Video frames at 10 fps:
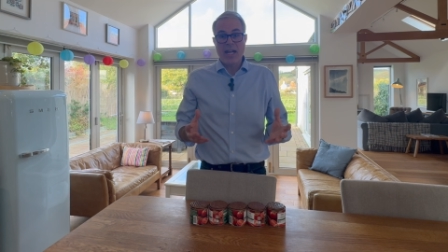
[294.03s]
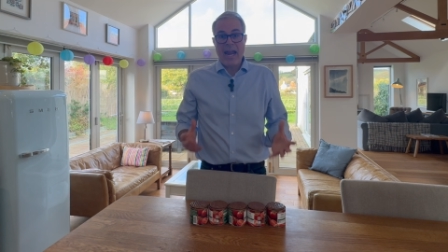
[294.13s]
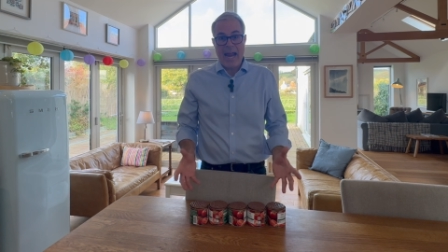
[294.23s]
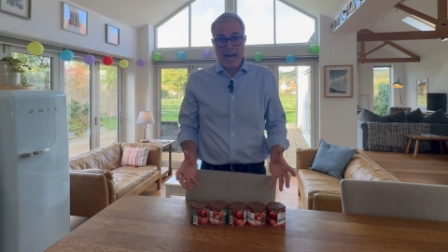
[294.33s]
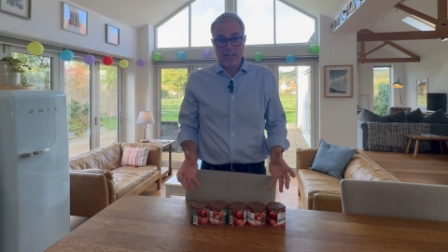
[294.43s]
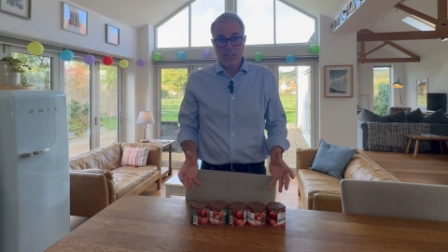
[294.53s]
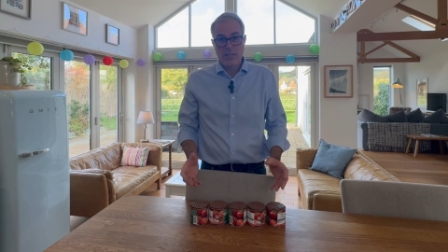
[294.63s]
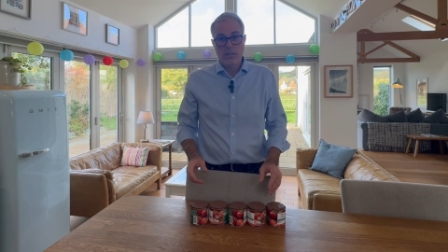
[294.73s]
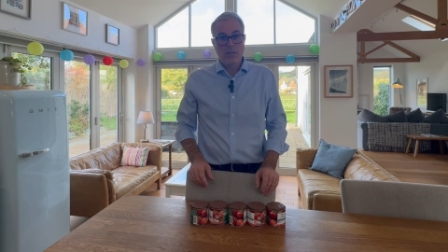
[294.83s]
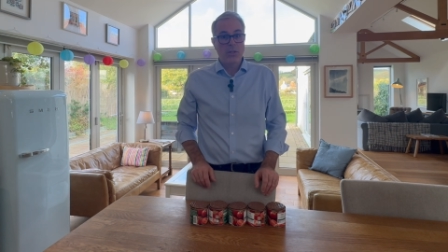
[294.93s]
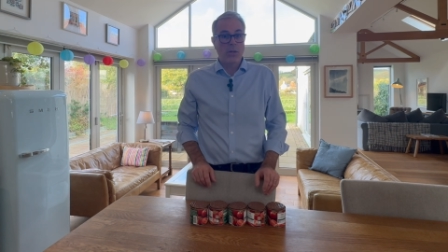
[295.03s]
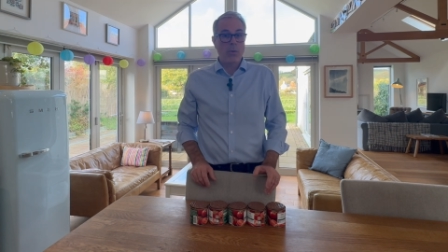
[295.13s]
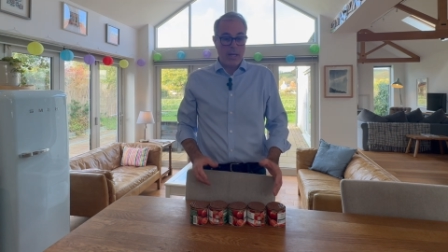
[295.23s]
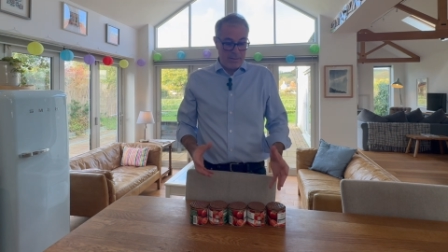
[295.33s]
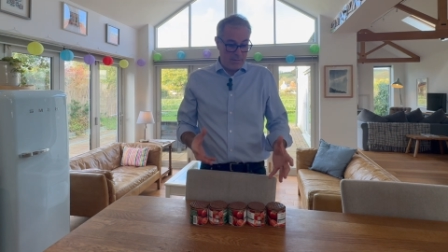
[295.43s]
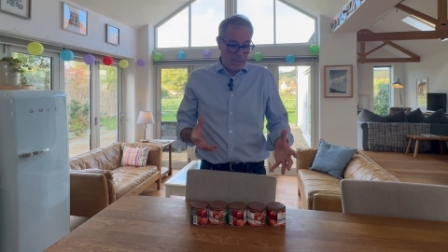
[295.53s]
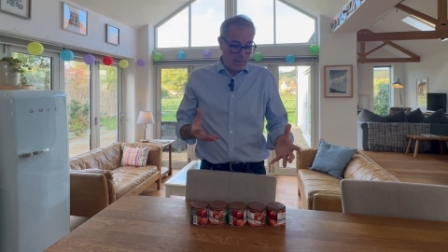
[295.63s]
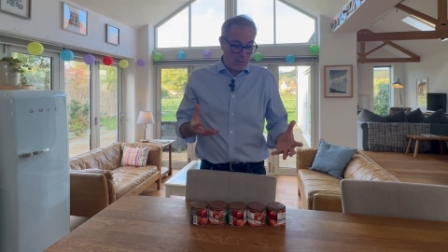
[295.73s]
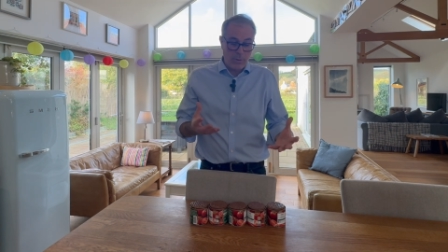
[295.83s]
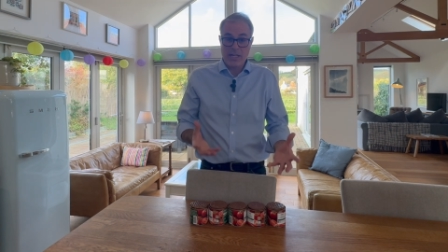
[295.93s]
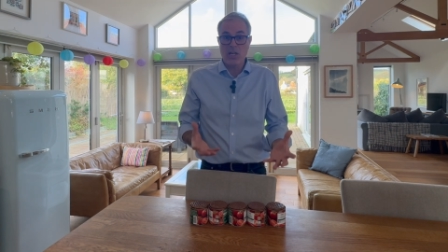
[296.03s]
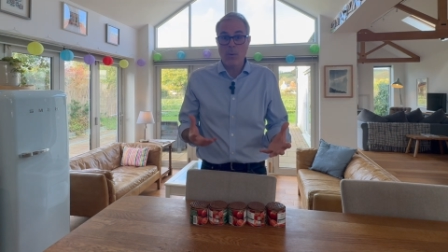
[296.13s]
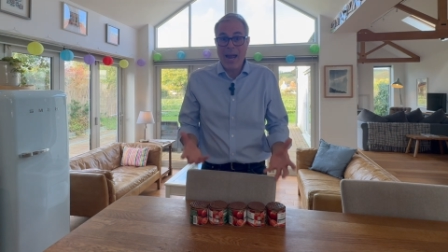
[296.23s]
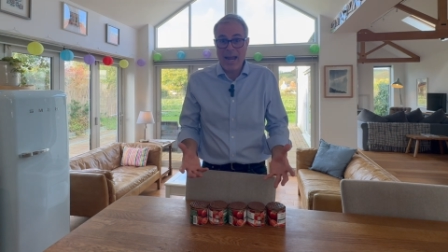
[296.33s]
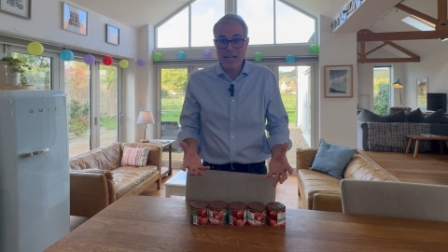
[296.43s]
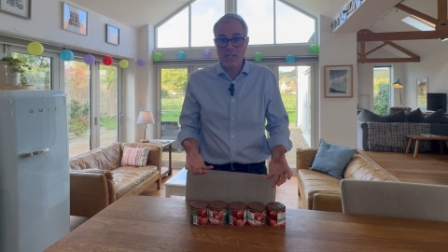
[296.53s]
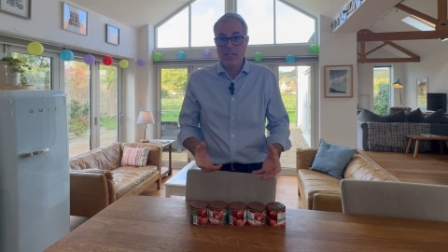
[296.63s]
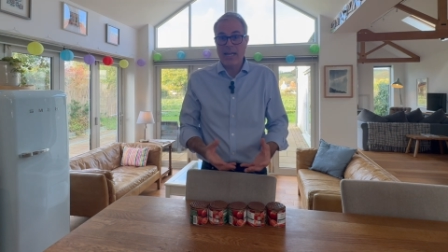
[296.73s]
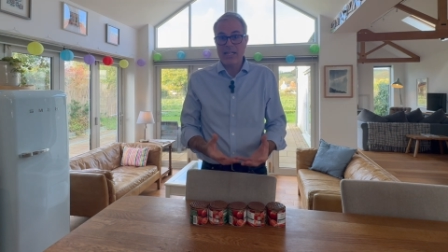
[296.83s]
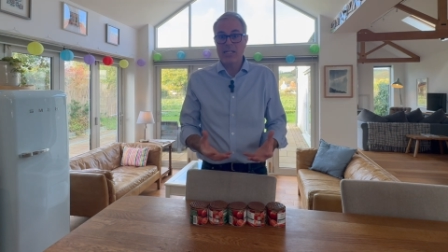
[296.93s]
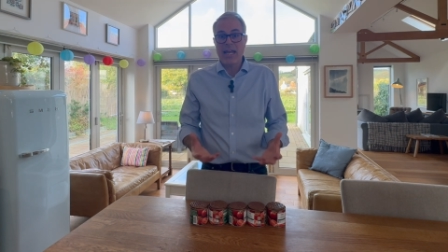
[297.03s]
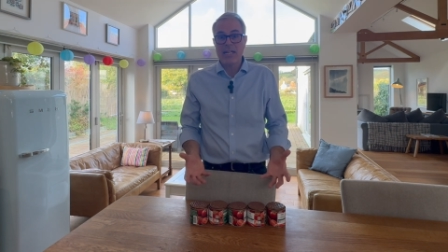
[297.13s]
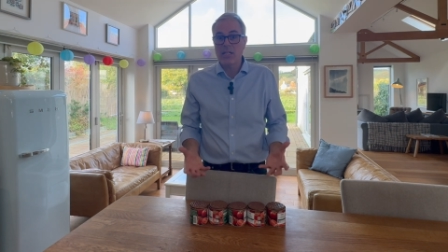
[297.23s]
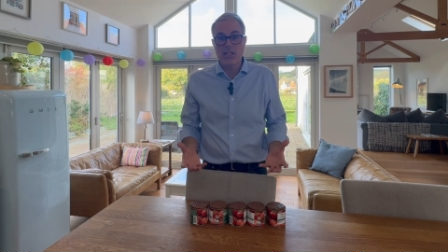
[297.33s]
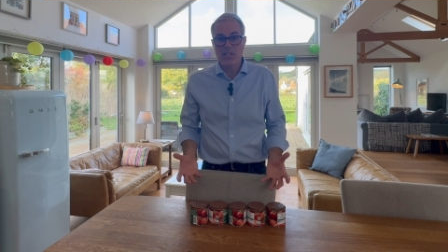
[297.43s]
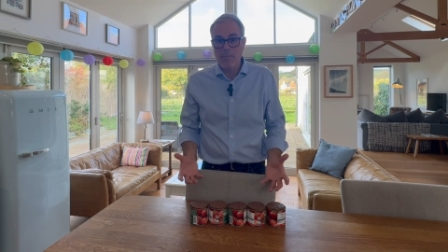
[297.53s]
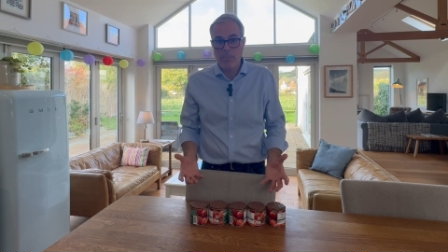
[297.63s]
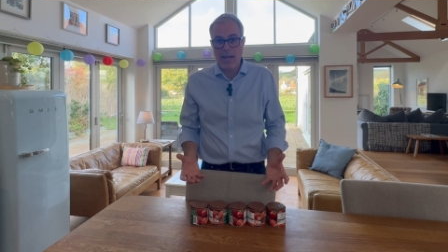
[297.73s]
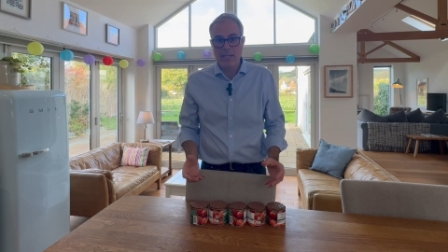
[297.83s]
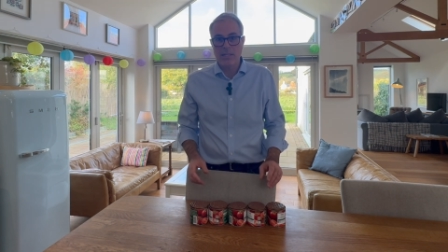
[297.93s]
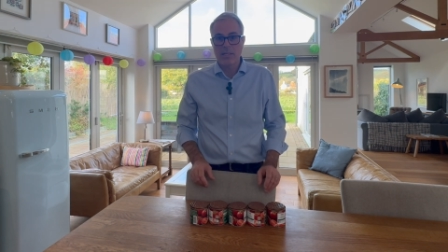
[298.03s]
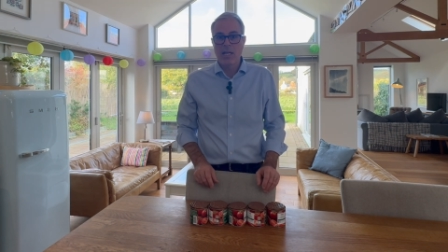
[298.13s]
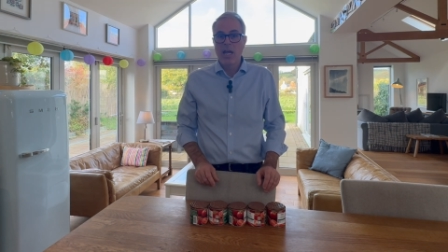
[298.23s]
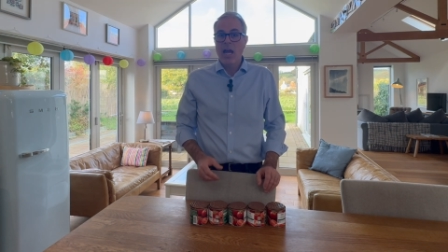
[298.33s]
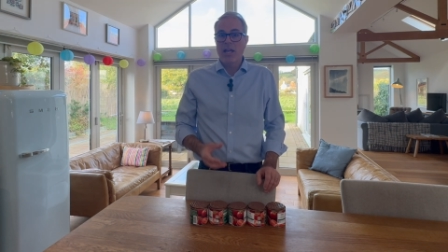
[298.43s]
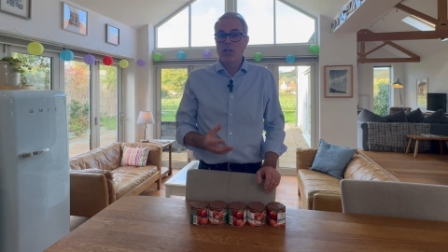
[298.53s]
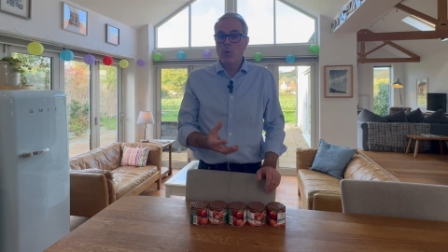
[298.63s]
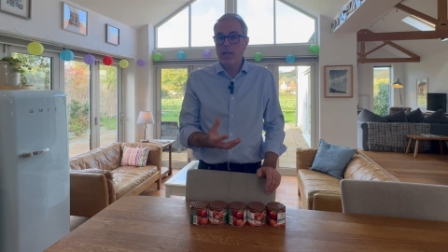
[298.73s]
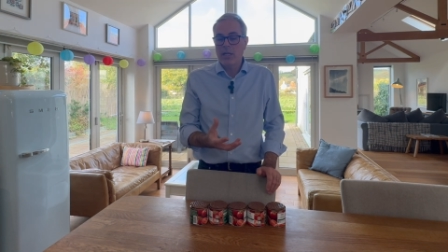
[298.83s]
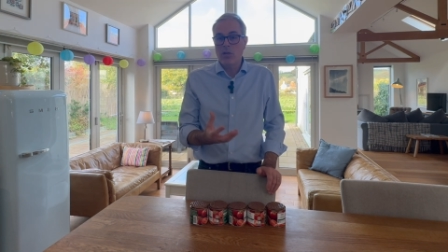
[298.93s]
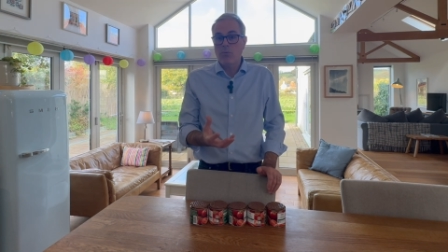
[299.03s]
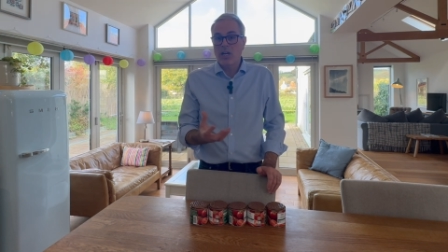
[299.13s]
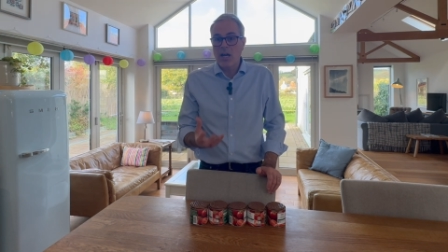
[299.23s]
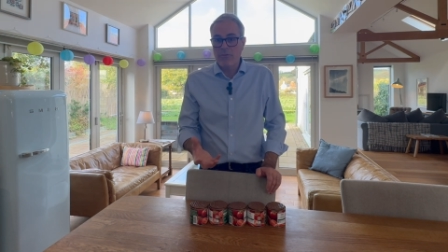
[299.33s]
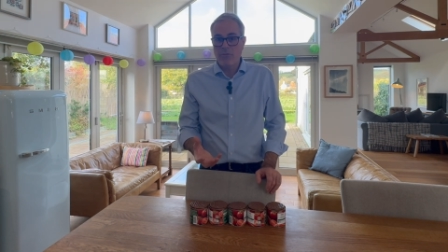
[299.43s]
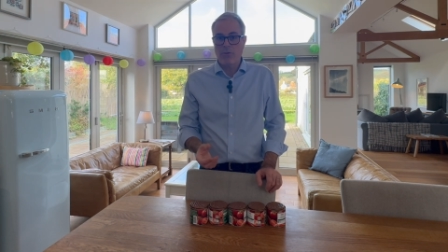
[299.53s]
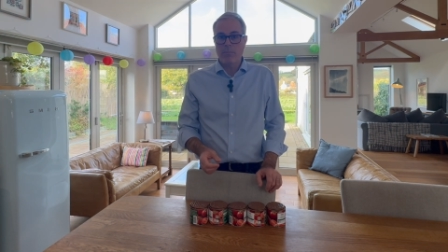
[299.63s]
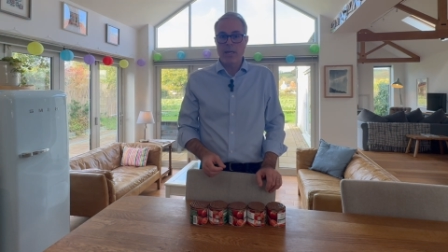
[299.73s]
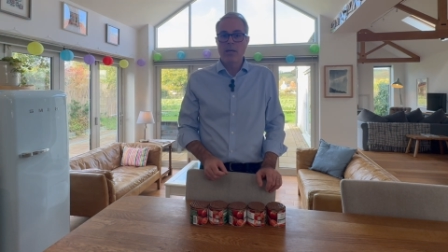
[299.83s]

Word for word: can act. The, qu the quicker you act, the less data that's impacted, and the quicker you recover from